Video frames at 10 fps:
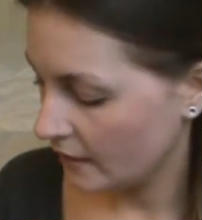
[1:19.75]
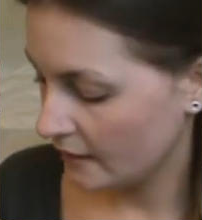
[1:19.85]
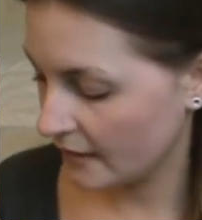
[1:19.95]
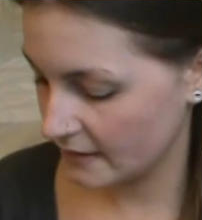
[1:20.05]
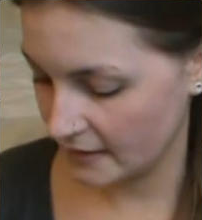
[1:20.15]

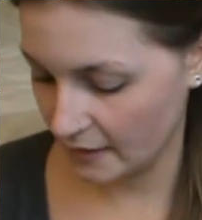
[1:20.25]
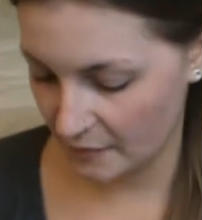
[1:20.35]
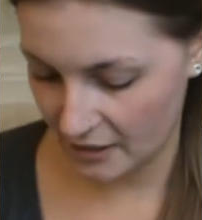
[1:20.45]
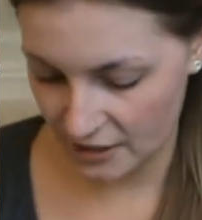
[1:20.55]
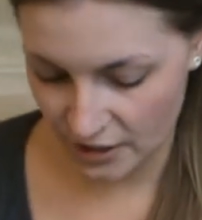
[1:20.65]
Next thing I'm
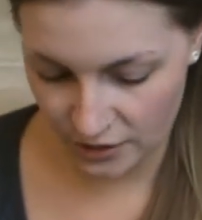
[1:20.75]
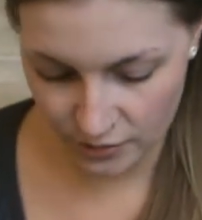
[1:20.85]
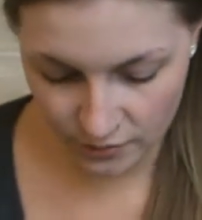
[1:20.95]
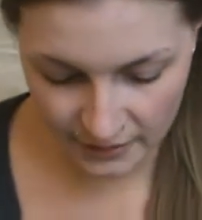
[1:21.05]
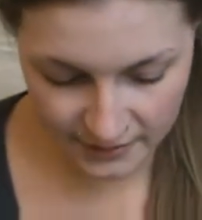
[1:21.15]
going to
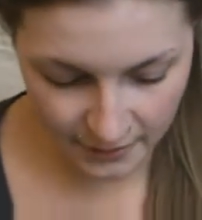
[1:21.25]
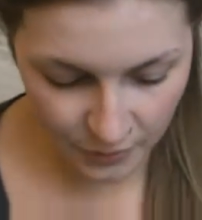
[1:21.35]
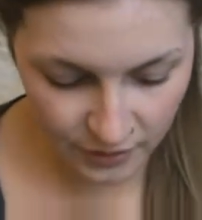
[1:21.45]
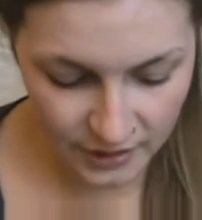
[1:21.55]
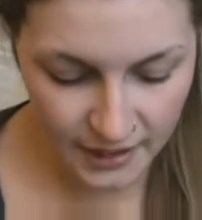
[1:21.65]
do is I'm
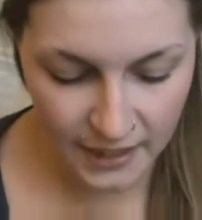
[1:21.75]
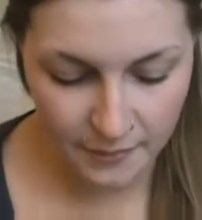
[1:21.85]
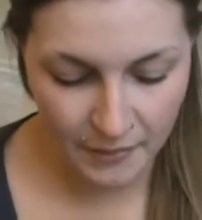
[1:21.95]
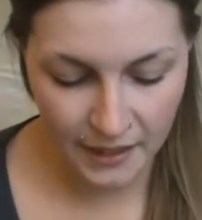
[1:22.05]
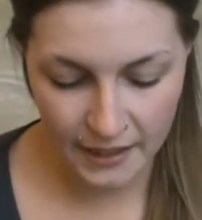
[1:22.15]
going to take
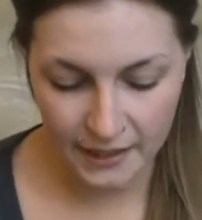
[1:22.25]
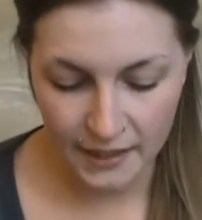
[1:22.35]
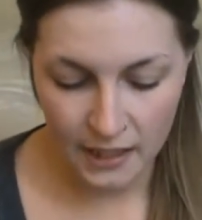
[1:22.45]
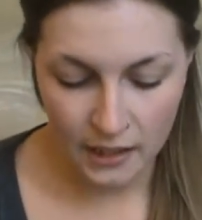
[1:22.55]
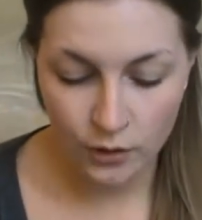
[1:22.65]
my
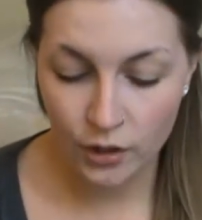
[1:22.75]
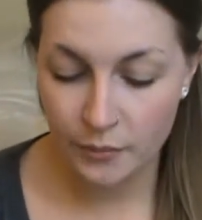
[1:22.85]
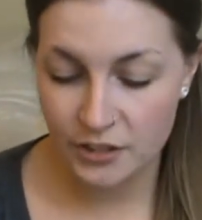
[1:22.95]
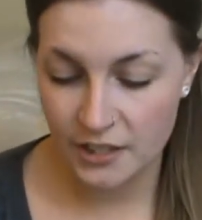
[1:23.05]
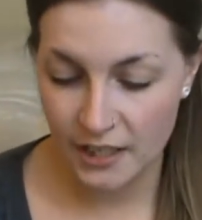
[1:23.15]
Laura
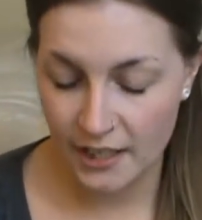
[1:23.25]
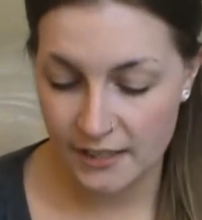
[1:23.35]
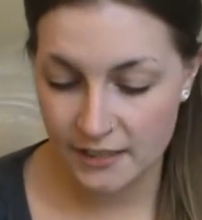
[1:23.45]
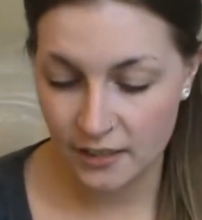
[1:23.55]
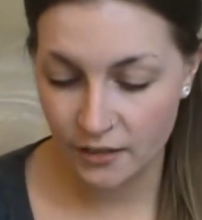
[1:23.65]
Mercier
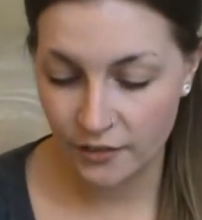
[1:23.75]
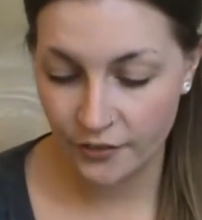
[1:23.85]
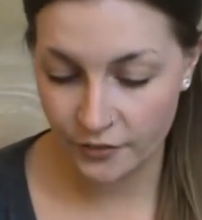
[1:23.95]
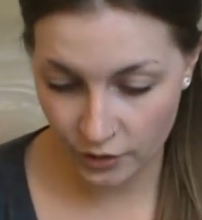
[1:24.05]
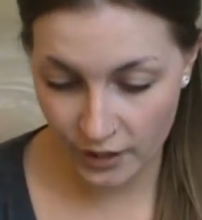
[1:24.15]
Silk
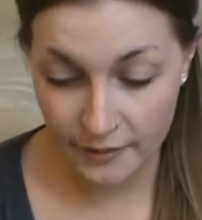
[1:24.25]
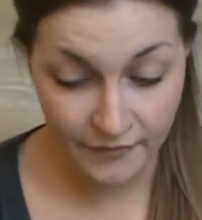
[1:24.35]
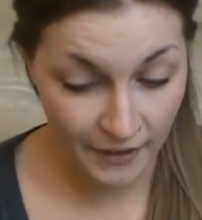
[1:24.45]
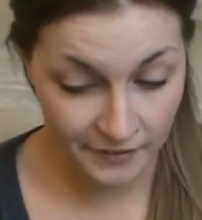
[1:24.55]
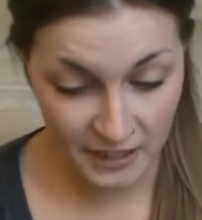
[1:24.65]
Cream
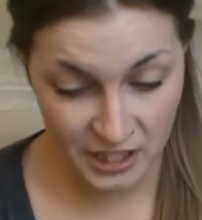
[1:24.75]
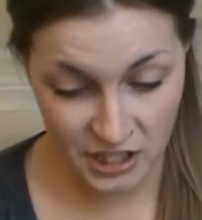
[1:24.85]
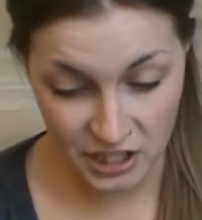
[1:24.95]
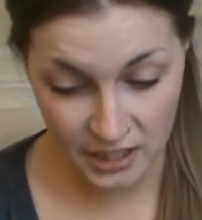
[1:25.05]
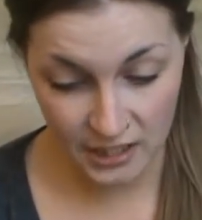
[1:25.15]

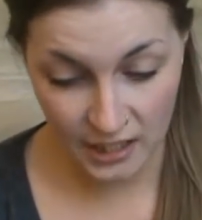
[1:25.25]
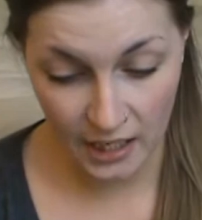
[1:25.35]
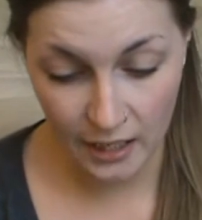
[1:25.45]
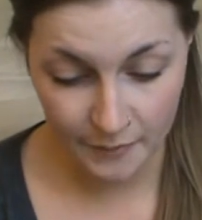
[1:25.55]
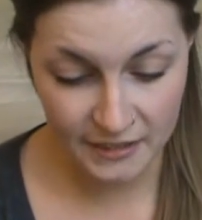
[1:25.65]
Foundation.
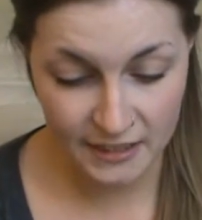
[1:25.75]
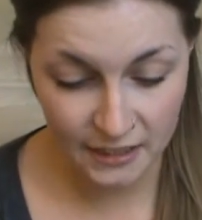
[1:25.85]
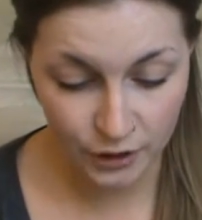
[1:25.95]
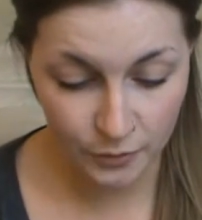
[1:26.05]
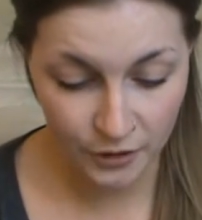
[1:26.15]
This is a
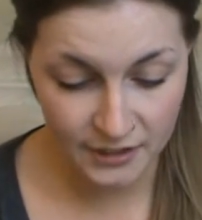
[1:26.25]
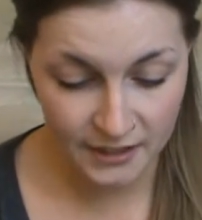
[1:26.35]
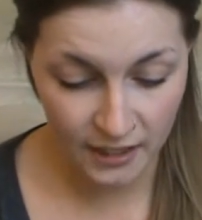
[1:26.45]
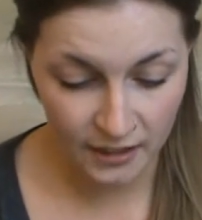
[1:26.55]
luminous